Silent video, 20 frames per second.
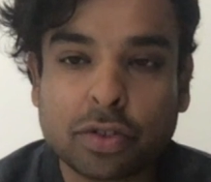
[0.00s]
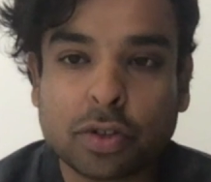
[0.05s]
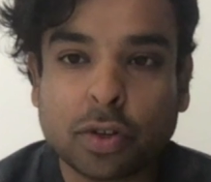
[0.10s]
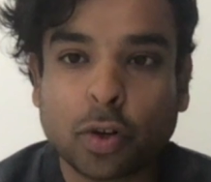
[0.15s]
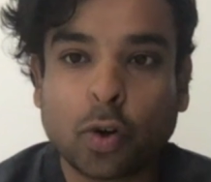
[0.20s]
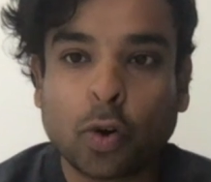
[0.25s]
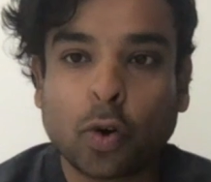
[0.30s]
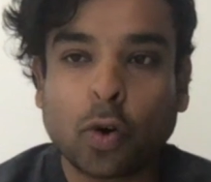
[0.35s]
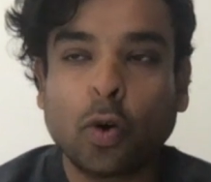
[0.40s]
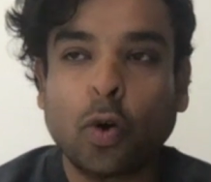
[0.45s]
to
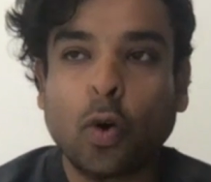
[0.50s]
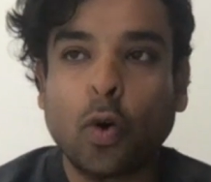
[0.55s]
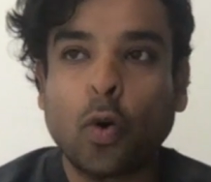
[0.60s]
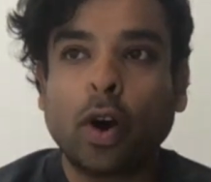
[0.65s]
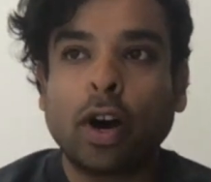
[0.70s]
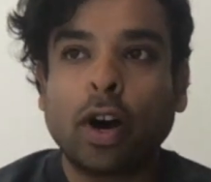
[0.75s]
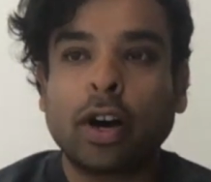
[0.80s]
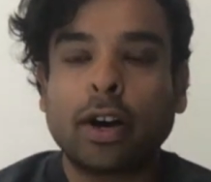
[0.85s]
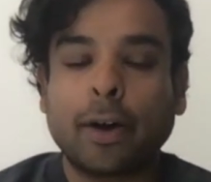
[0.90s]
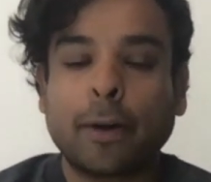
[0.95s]

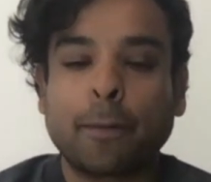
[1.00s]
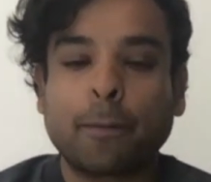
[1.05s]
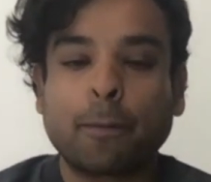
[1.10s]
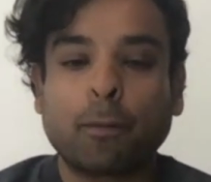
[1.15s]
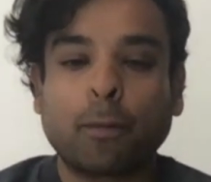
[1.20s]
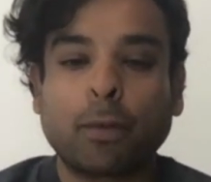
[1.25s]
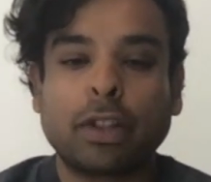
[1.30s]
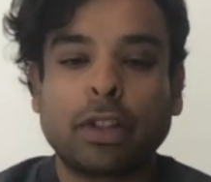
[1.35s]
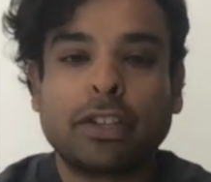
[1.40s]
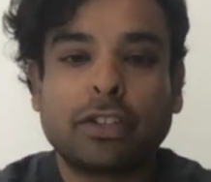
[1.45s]
go um,
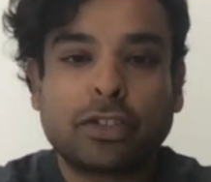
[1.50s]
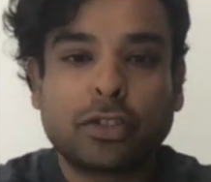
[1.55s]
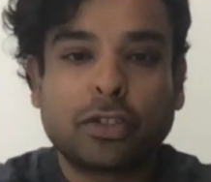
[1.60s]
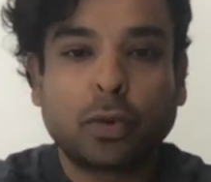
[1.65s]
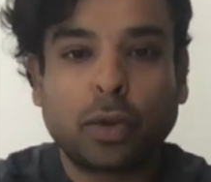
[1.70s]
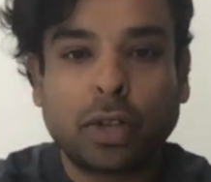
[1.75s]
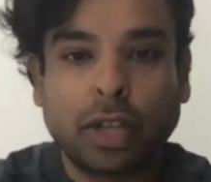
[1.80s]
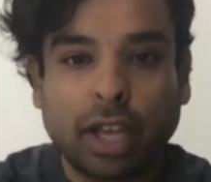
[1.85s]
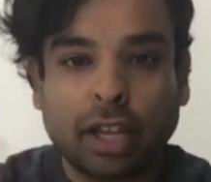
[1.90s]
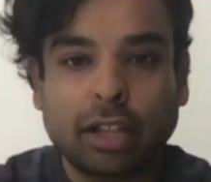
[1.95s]
with the
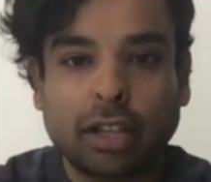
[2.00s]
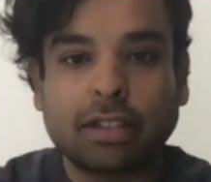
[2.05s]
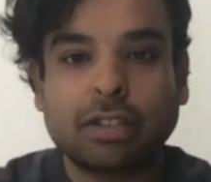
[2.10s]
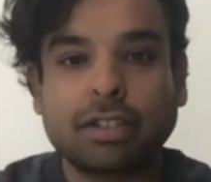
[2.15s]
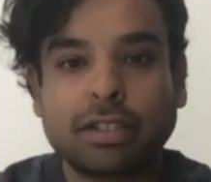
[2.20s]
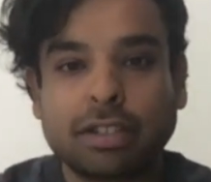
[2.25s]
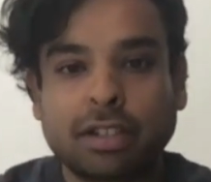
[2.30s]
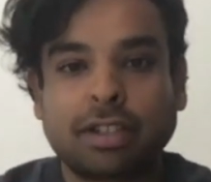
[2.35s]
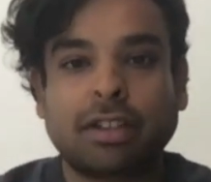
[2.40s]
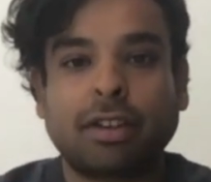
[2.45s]

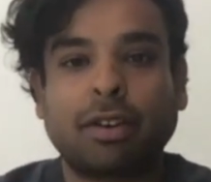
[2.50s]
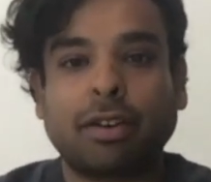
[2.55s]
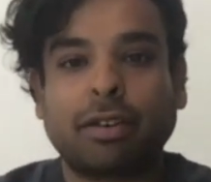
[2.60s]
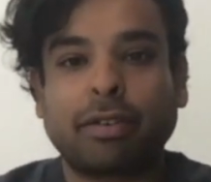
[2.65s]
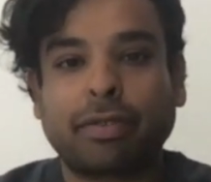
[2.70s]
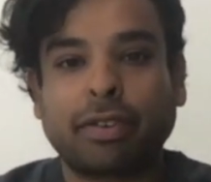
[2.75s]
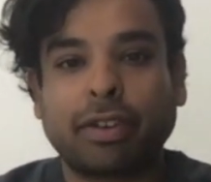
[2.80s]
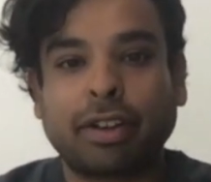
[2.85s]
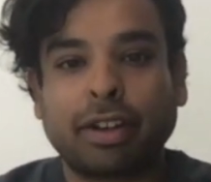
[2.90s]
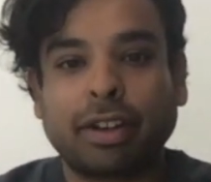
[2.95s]
suitcase of
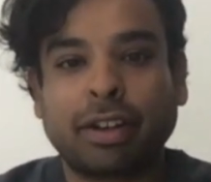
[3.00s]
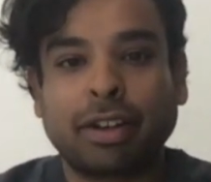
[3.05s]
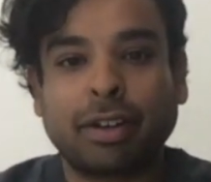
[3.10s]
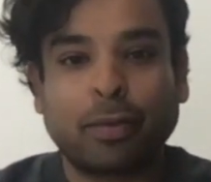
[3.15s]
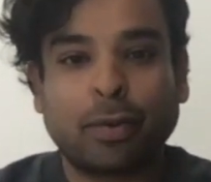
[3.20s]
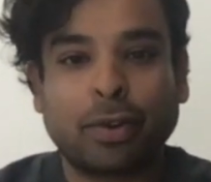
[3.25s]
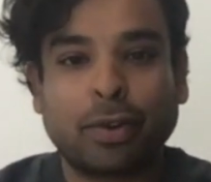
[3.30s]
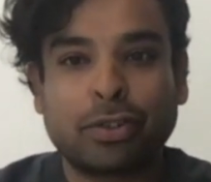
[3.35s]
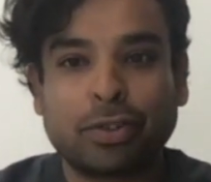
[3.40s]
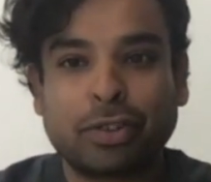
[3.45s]
a
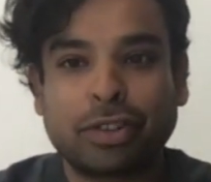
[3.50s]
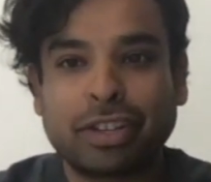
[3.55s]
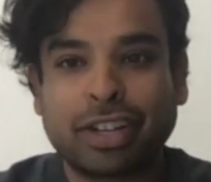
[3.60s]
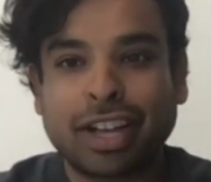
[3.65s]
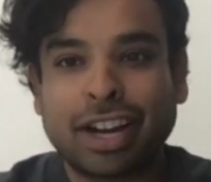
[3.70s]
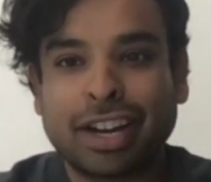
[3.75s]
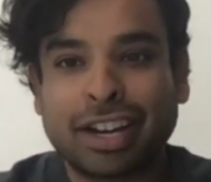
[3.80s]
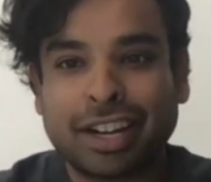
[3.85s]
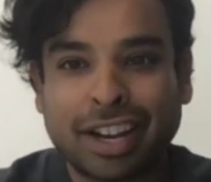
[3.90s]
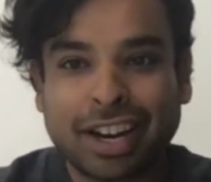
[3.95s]
virtual
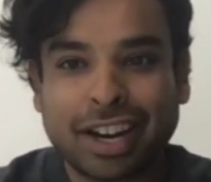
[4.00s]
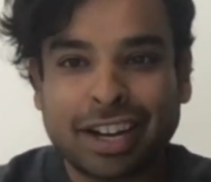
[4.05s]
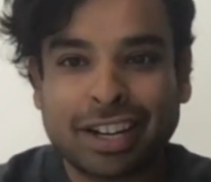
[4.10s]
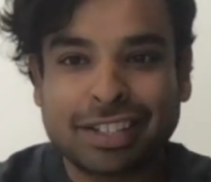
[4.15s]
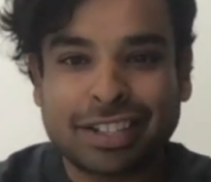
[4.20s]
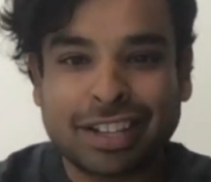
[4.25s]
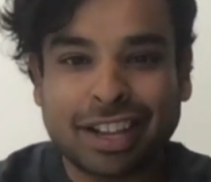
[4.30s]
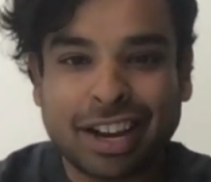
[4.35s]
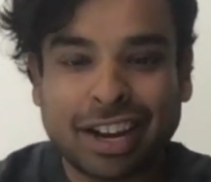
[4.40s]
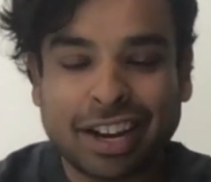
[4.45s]
reality
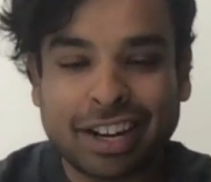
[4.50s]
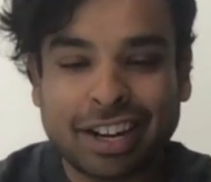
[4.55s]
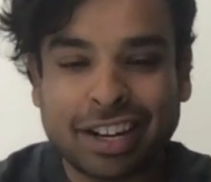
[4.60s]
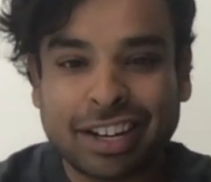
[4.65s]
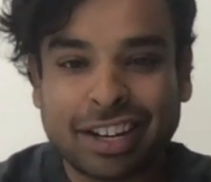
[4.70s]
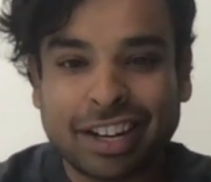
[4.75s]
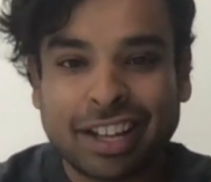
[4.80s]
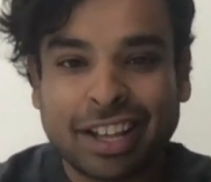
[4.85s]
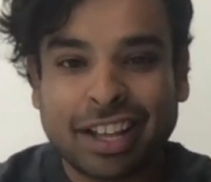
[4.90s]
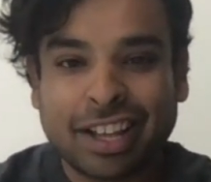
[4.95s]
headset,
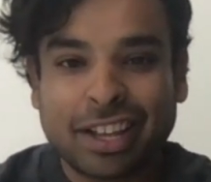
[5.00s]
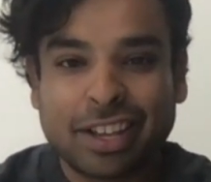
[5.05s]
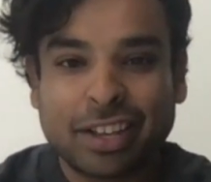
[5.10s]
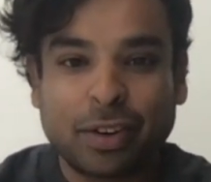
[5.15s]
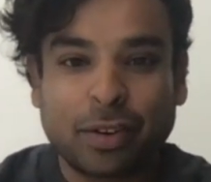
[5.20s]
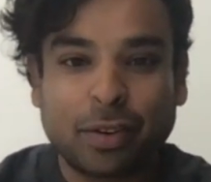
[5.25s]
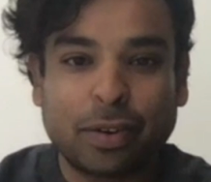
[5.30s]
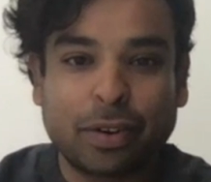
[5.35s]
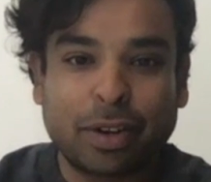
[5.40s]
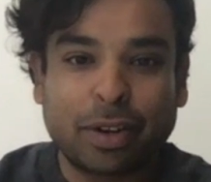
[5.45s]
you
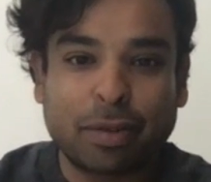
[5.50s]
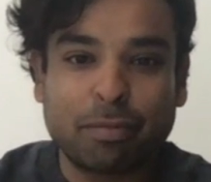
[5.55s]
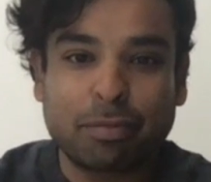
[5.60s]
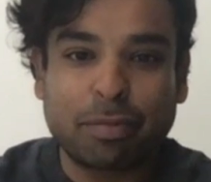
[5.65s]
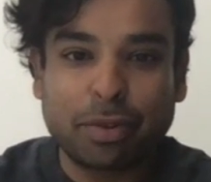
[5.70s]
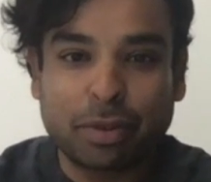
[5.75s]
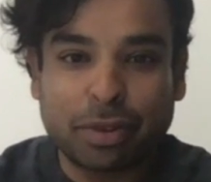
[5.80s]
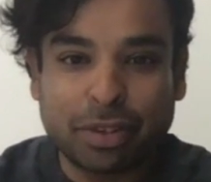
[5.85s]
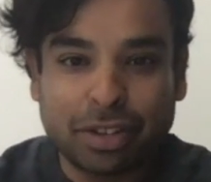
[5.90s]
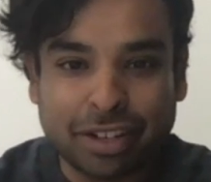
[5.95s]
know, a
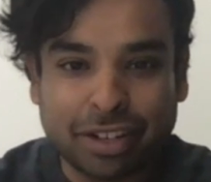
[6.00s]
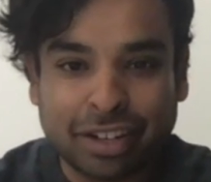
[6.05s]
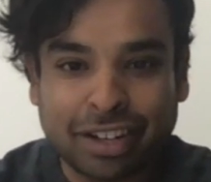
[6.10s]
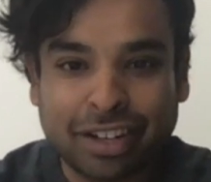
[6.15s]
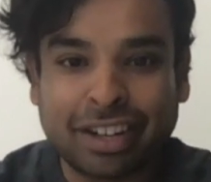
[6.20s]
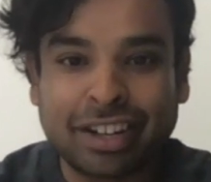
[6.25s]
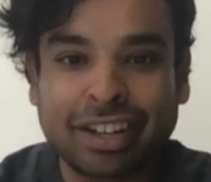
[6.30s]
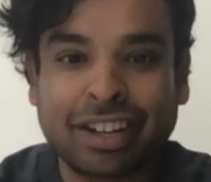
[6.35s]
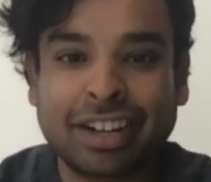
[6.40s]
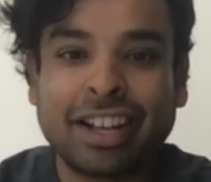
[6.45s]

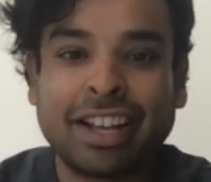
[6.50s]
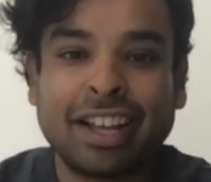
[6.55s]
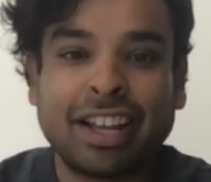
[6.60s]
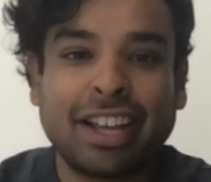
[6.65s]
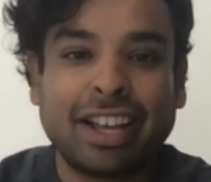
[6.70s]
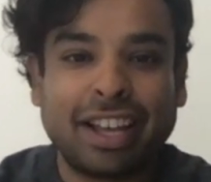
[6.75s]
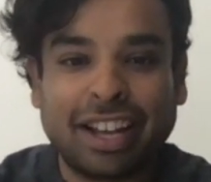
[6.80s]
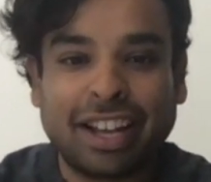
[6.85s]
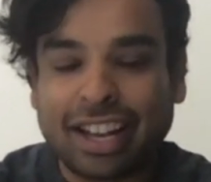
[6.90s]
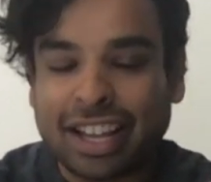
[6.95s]
computer,
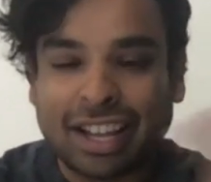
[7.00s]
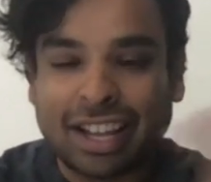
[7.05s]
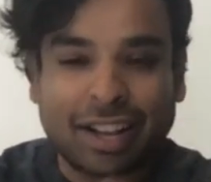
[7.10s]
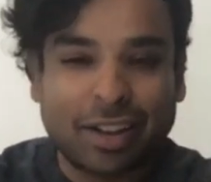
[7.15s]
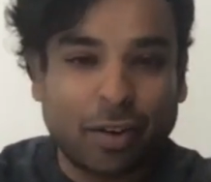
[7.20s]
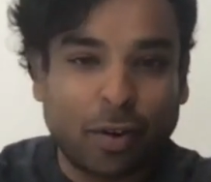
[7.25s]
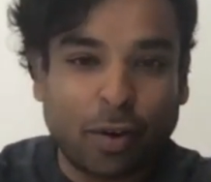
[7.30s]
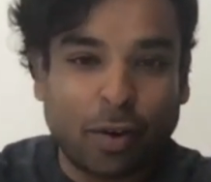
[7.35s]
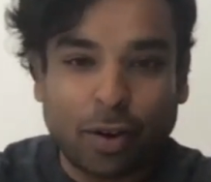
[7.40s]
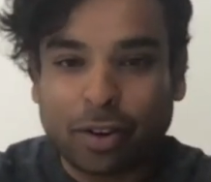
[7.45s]
and like
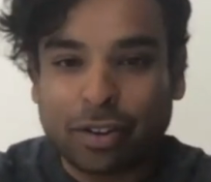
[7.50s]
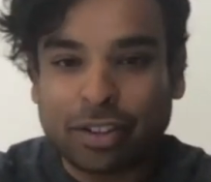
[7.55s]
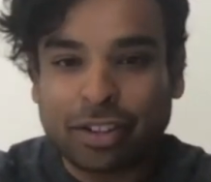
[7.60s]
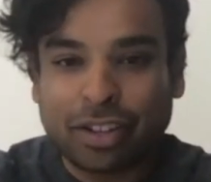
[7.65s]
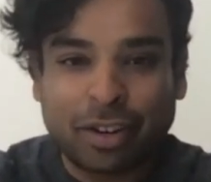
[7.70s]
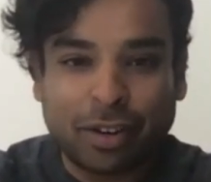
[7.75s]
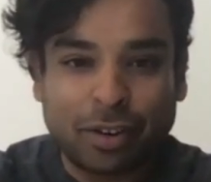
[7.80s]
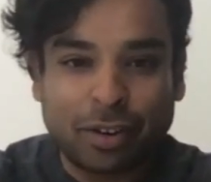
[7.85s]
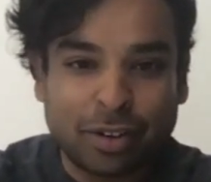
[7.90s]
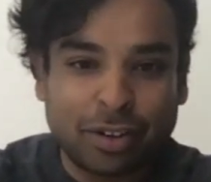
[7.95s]
all you
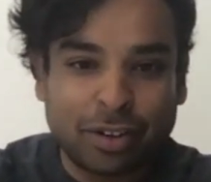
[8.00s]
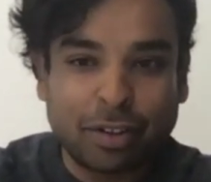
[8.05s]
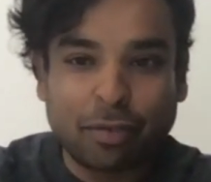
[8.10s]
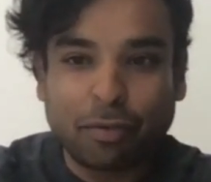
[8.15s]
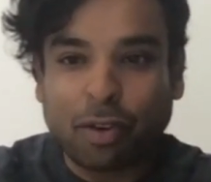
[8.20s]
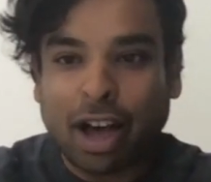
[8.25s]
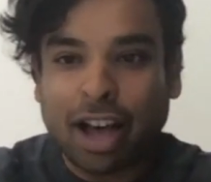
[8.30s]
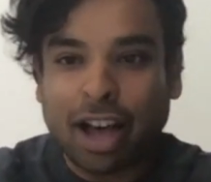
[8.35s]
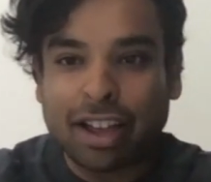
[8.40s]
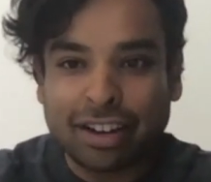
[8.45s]
know the
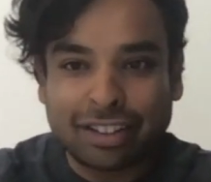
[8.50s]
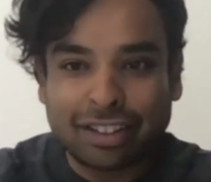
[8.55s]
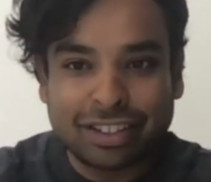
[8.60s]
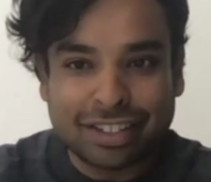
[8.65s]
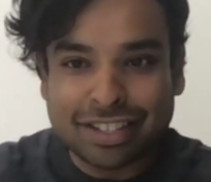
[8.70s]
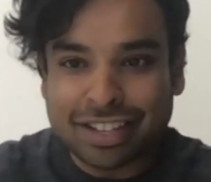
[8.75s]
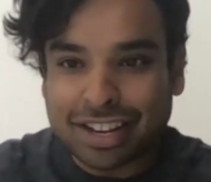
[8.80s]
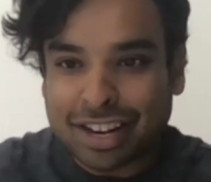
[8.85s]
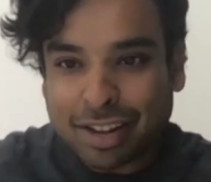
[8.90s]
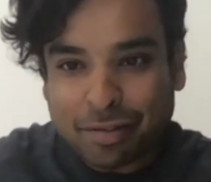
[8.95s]

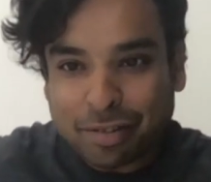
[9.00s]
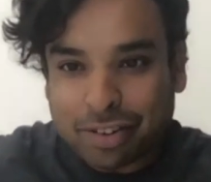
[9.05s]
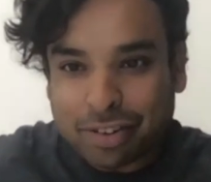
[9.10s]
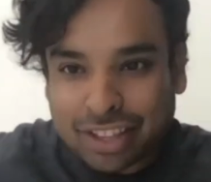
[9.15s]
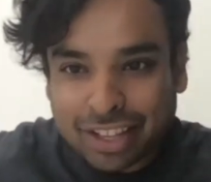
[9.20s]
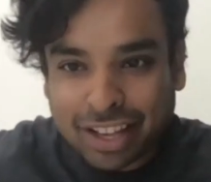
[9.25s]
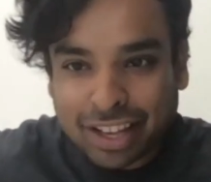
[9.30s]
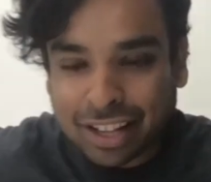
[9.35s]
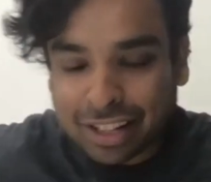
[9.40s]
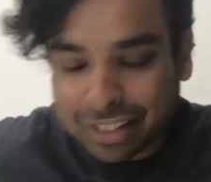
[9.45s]
wires and
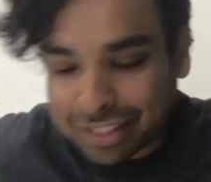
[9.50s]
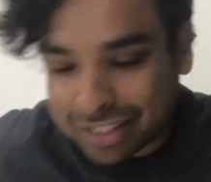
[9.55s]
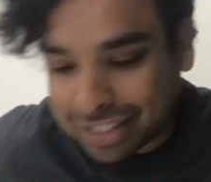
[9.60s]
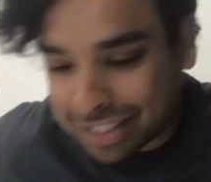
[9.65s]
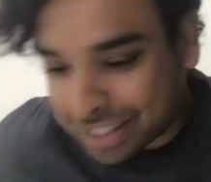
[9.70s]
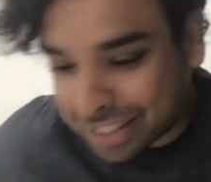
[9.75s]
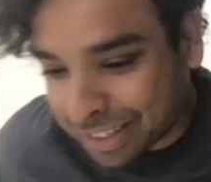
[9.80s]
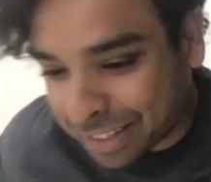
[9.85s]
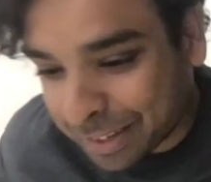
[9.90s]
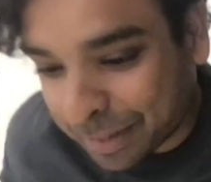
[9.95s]
everything else,
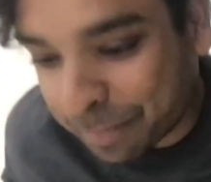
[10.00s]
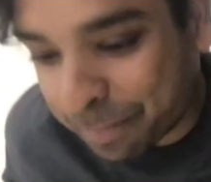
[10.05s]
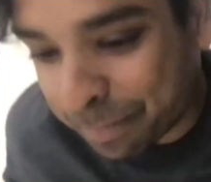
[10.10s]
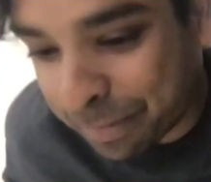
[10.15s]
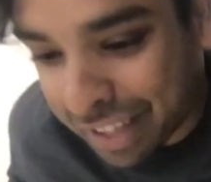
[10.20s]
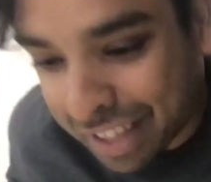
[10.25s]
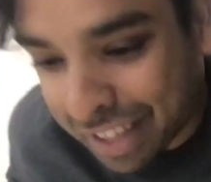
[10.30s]
um,